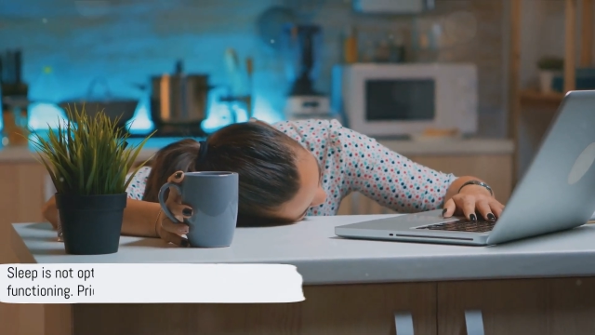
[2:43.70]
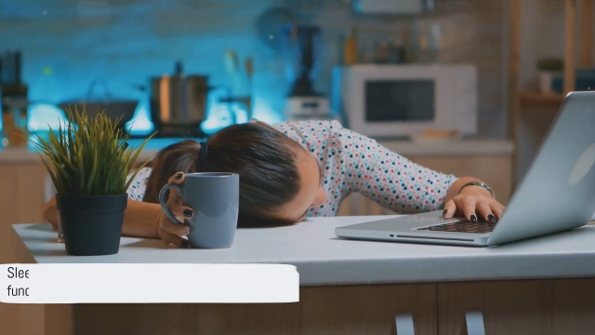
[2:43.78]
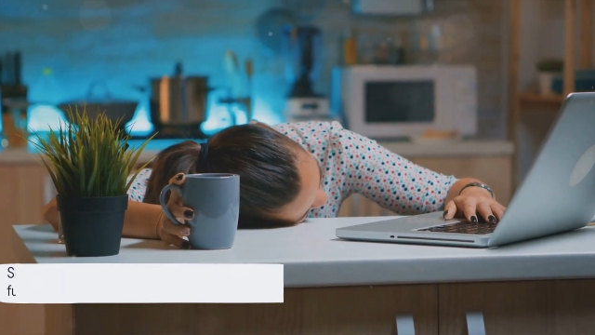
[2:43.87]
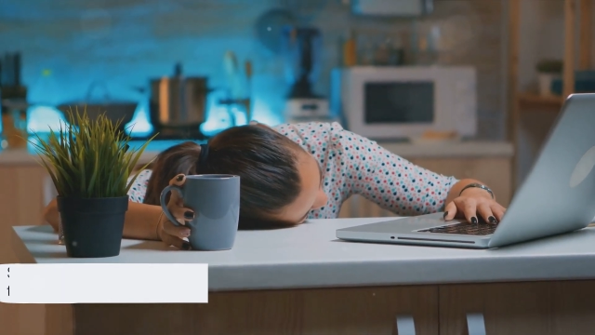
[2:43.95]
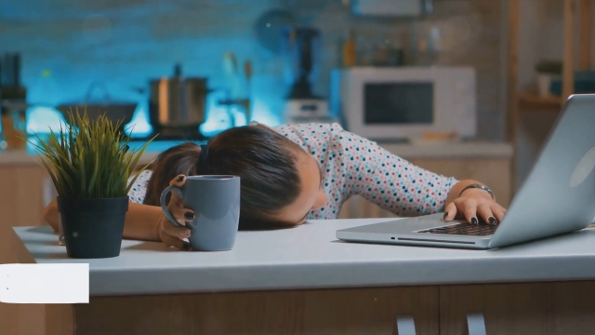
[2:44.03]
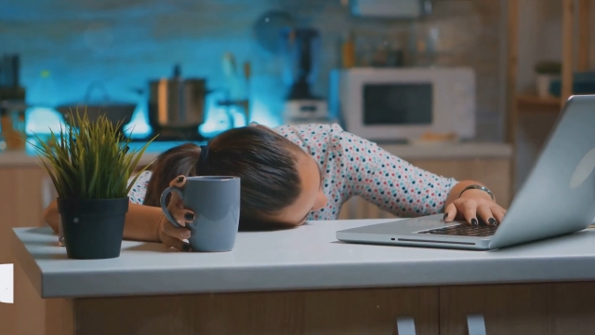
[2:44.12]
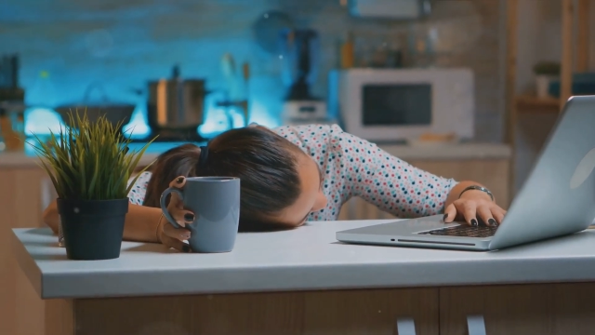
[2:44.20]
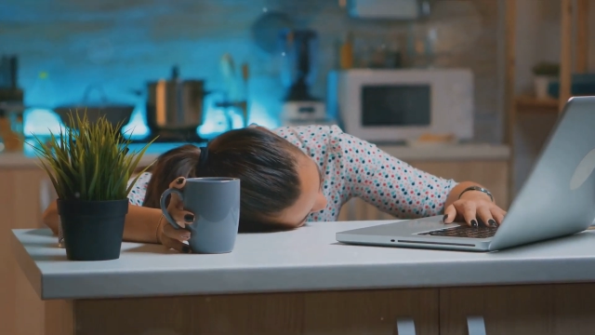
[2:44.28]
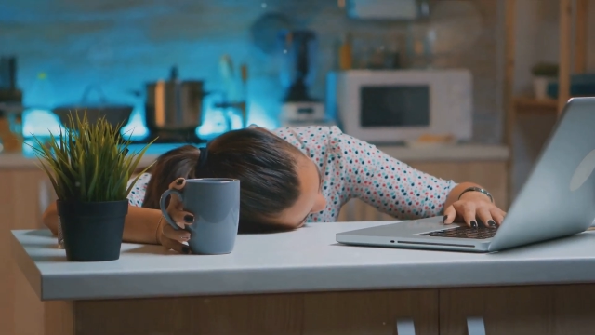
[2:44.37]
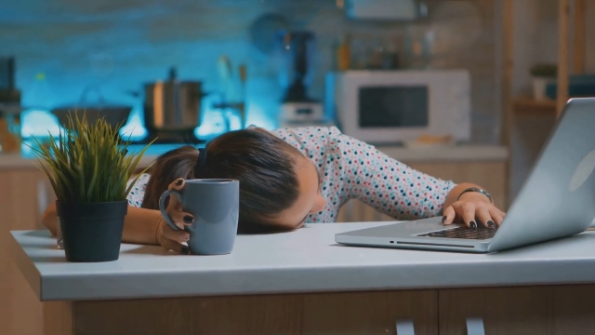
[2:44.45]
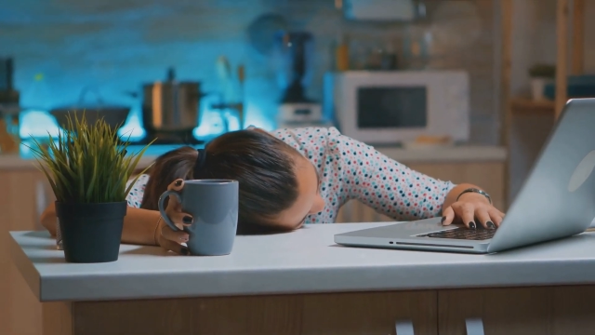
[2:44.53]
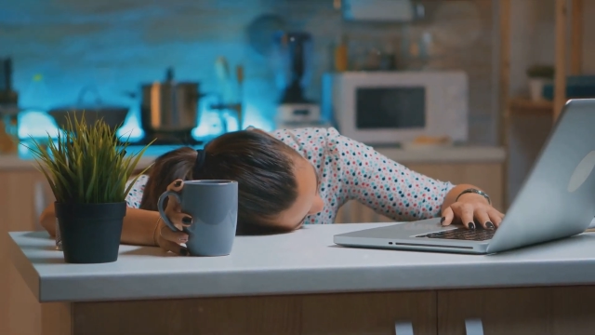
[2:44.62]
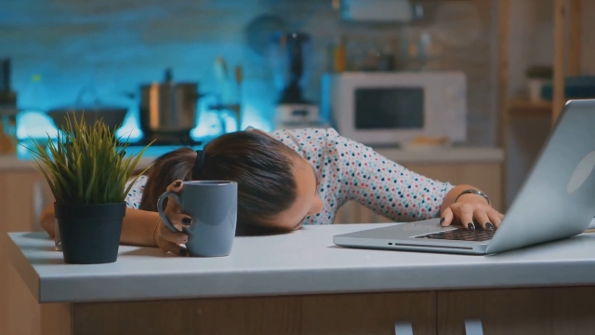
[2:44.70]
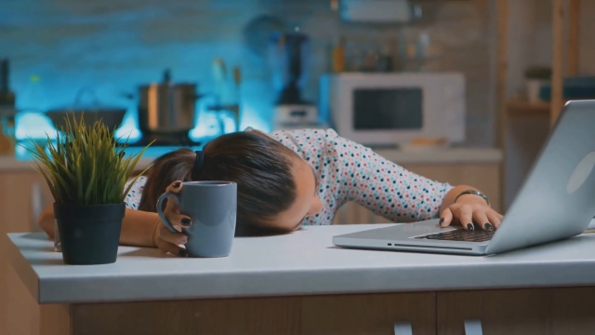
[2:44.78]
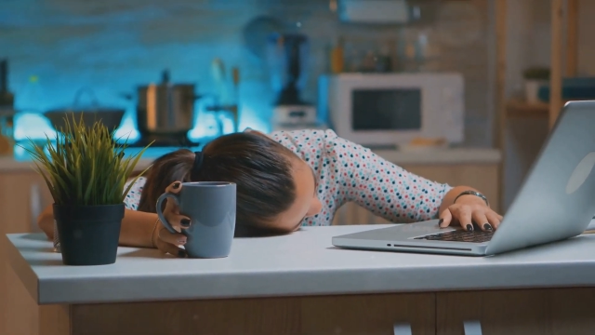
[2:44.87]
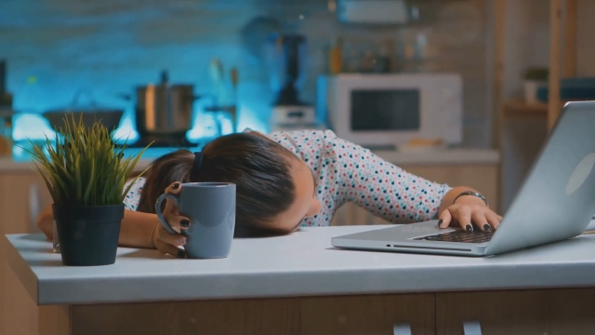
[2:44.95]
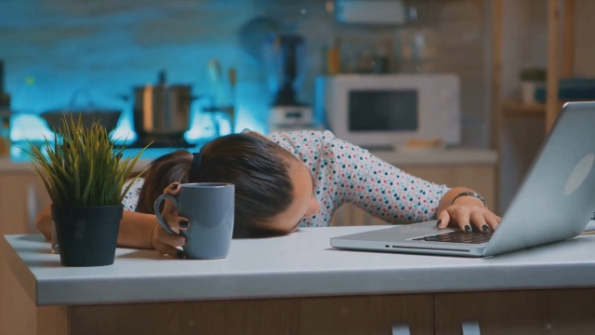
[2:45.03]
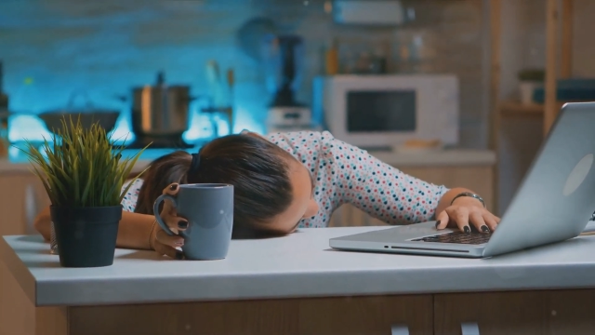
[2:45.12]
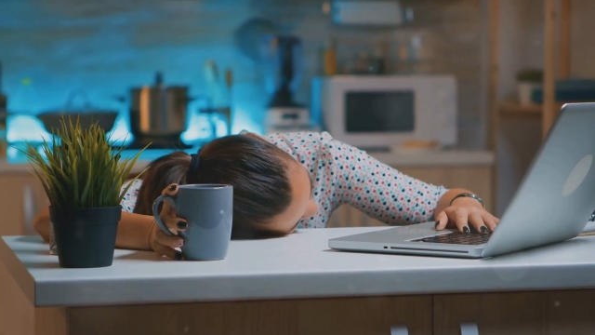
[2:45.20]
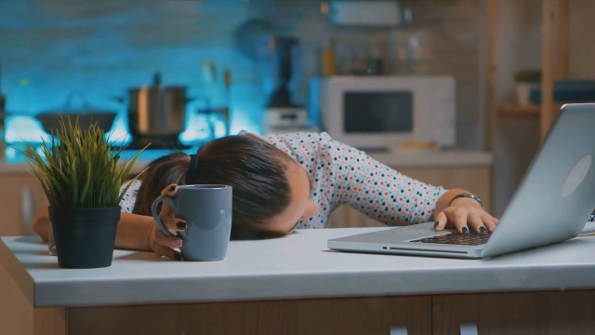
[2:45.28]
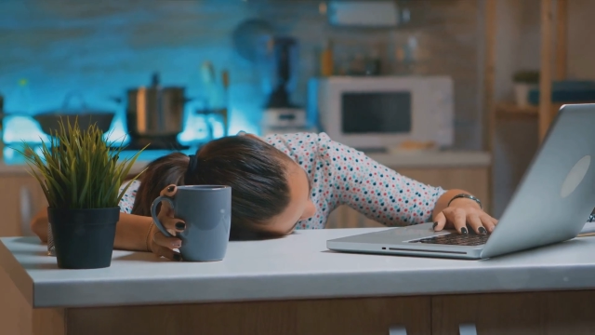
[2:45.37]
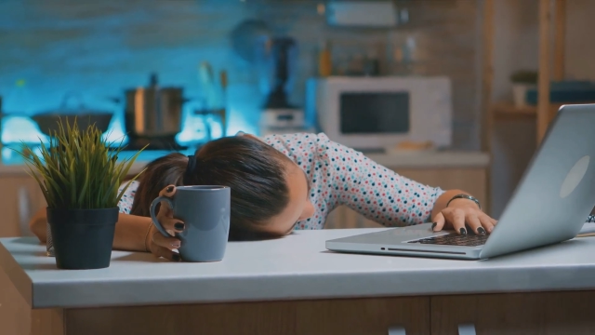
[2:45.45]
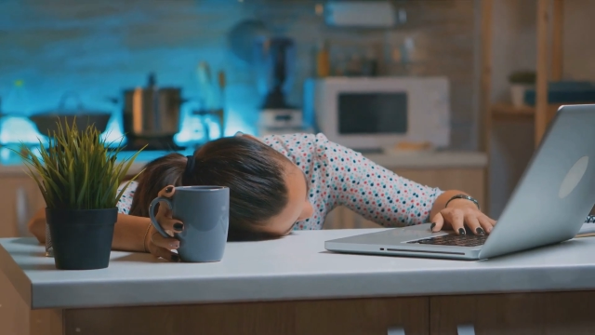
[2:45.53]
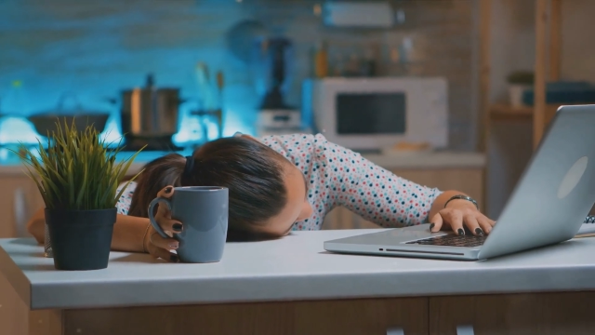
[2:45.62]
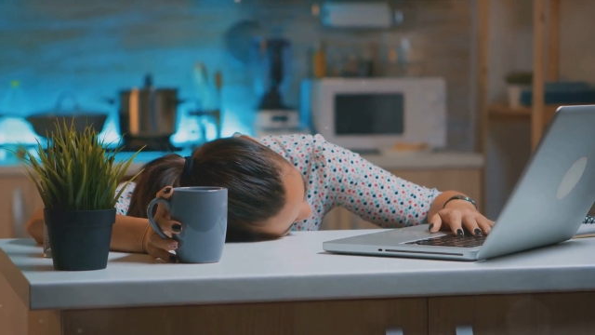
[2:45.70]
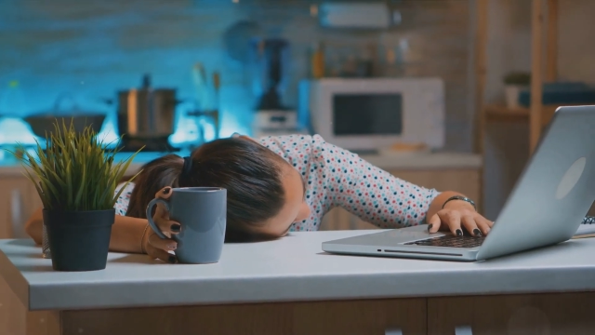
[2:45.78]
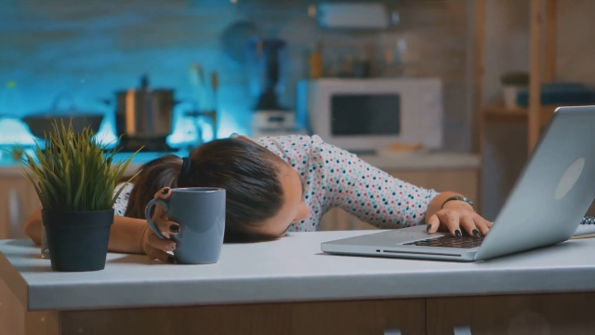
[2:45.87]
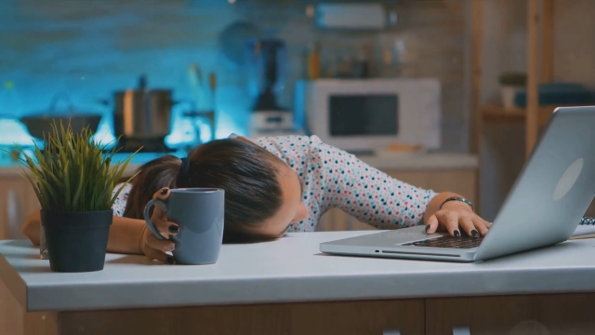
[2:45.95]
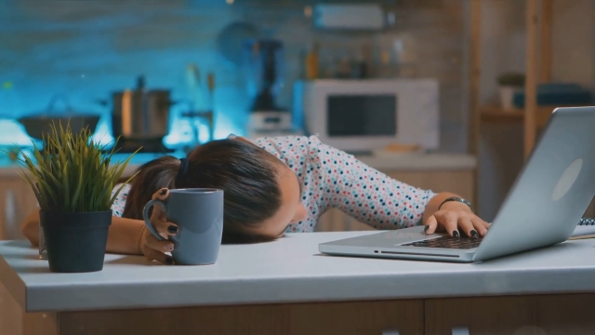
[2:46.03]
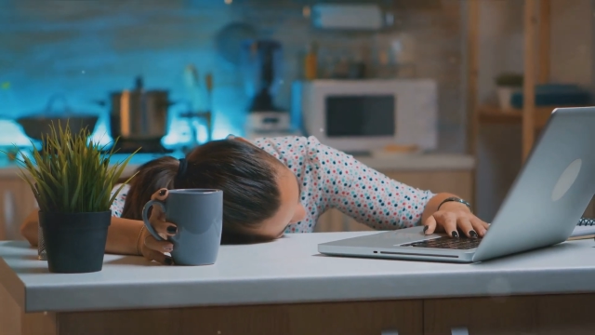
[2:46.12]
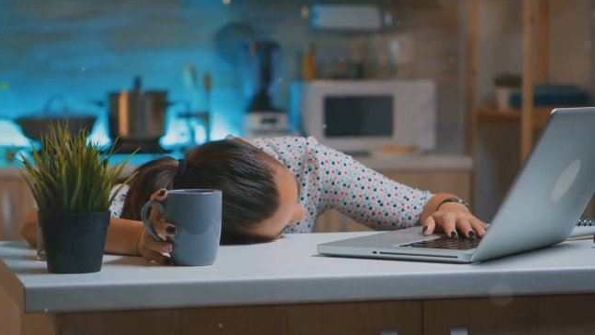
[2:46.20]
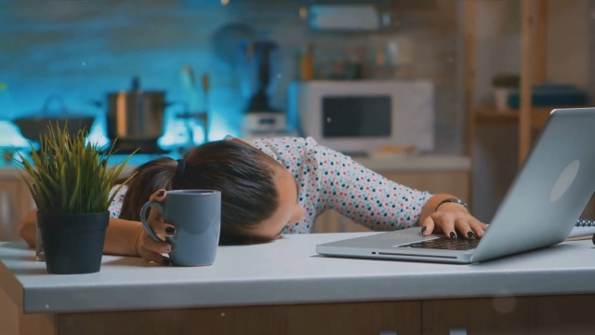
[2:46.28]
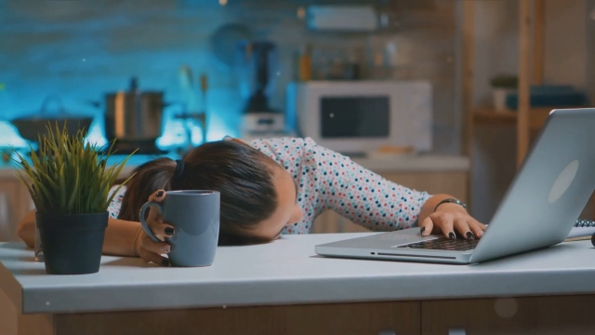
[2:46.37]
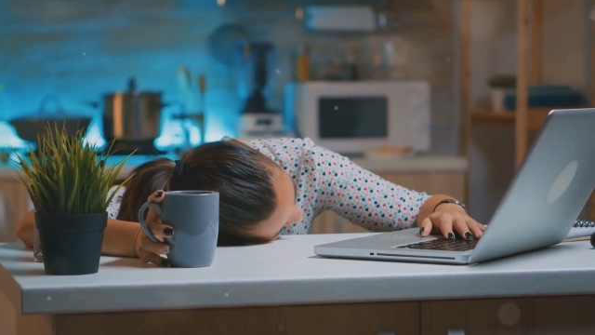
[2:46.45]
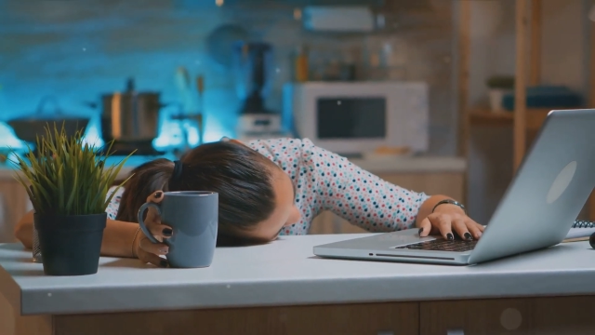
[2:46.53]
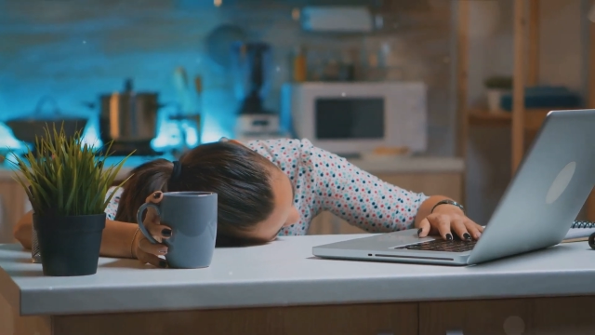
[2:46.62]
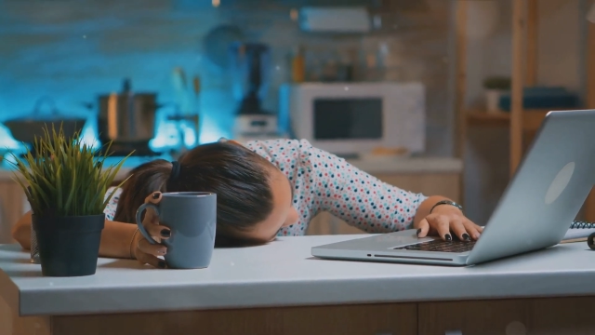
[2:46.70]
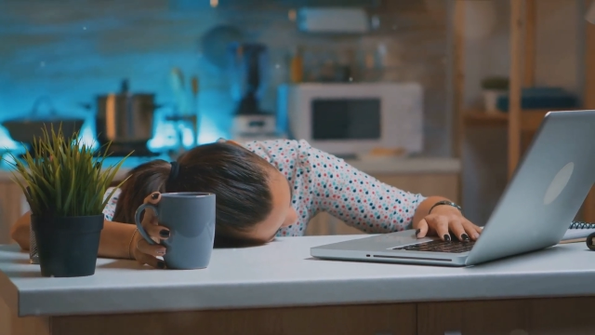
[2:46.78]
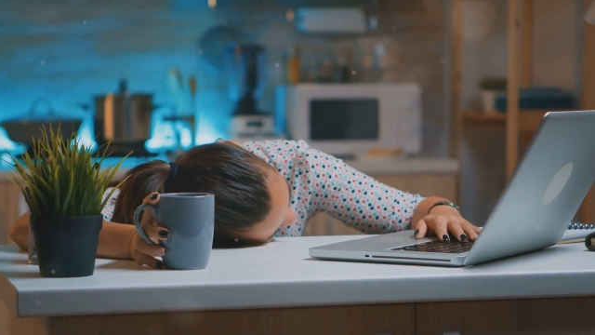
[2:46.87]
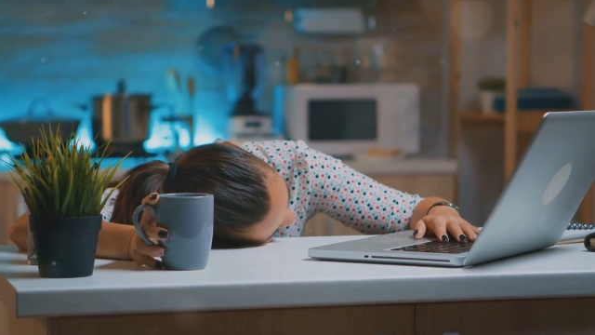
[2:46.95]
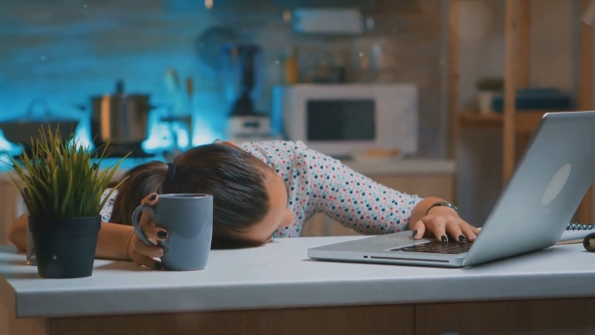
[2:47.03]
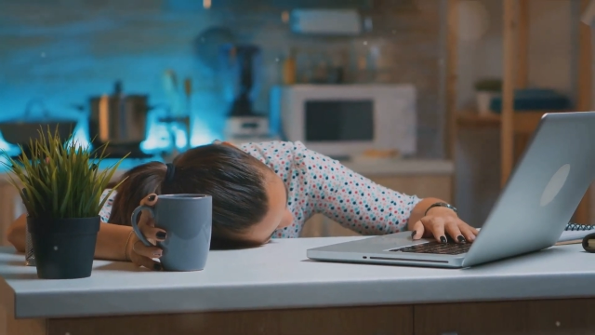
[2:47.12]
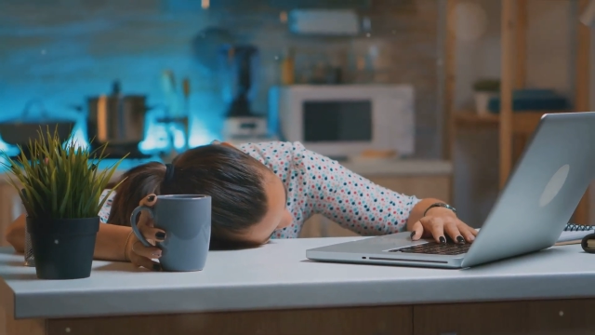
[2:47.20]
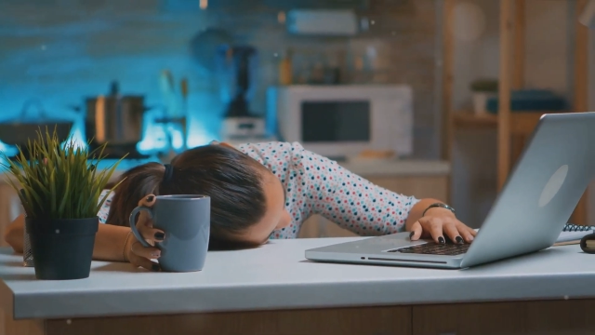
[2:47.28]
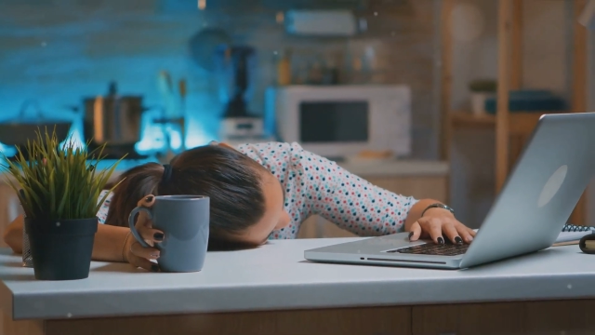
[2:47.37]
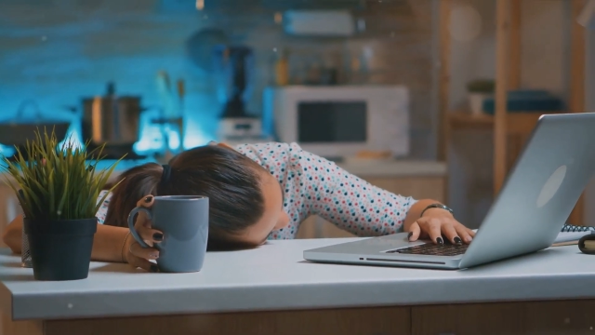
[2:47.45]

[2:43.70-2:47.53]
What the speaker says: (no speaker visible)